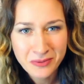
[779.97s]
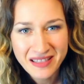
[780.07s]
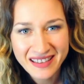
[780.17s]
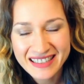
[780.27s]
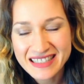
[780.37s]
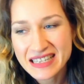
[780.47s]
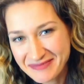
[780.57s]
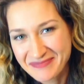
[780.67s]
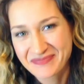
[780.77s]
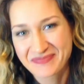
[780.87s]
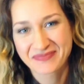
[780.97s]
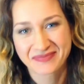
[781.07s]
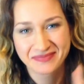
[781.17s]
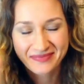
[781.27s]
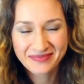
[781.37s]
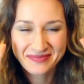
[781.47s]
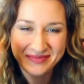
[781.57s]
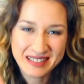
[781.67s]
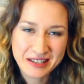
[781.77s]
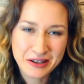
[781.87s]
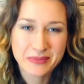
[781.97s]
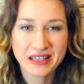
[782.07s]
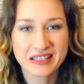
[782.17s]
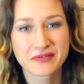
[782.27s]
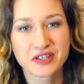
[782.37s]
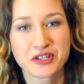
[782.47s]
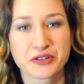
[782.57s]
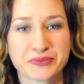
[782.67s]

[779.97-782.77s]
with it. See you in my next video.